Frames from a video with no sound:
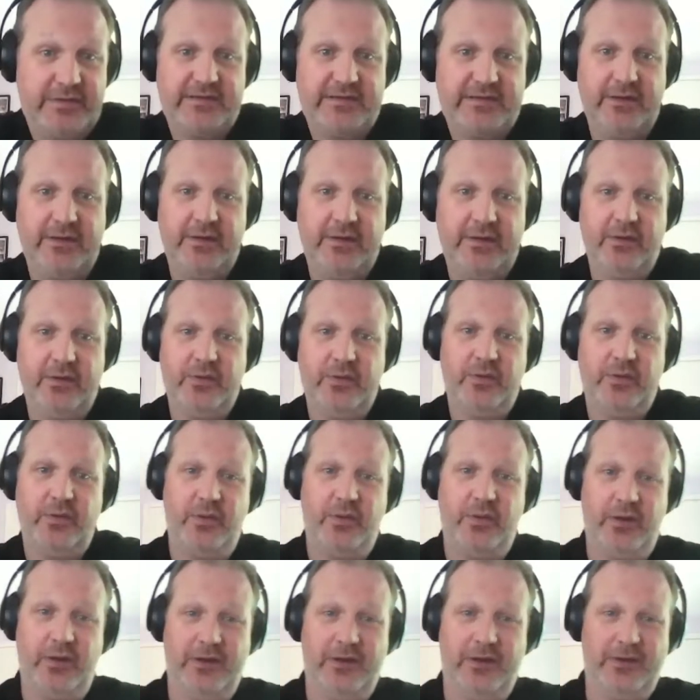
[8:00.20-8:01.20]
So
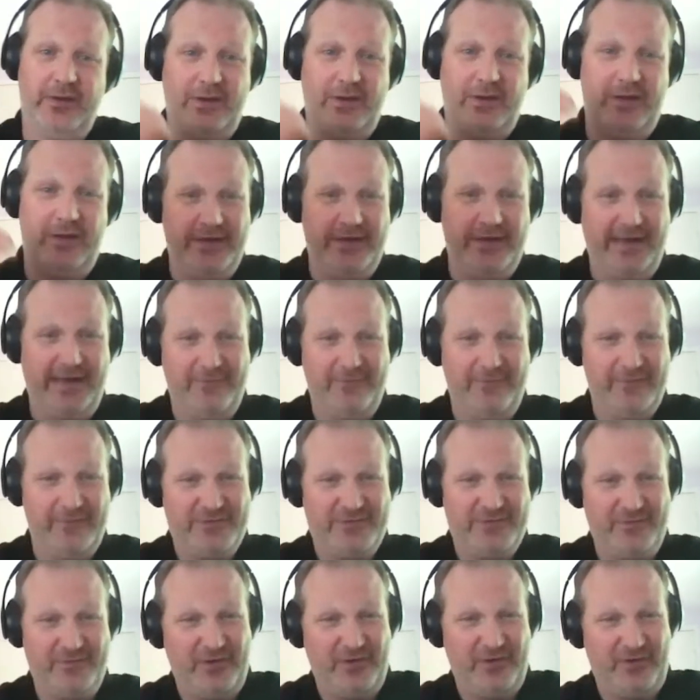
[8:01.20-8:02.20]
Annette was
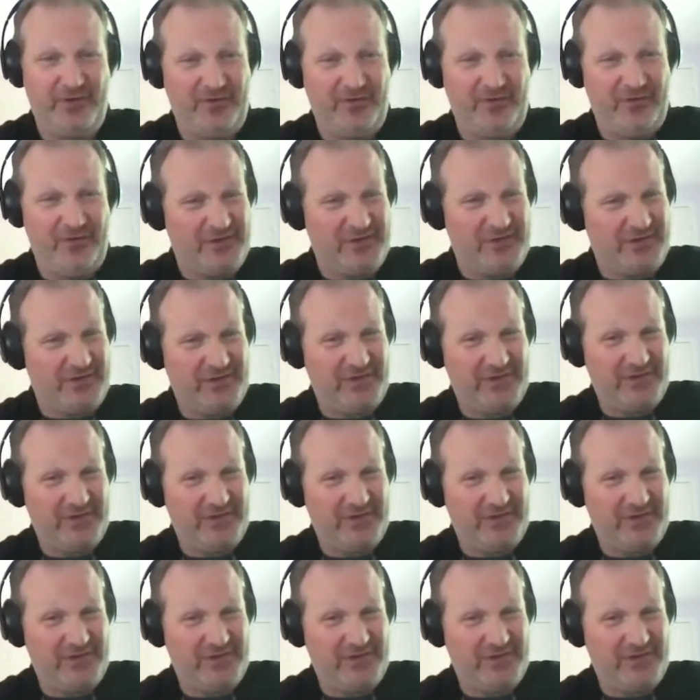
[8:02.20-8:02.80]
one of the first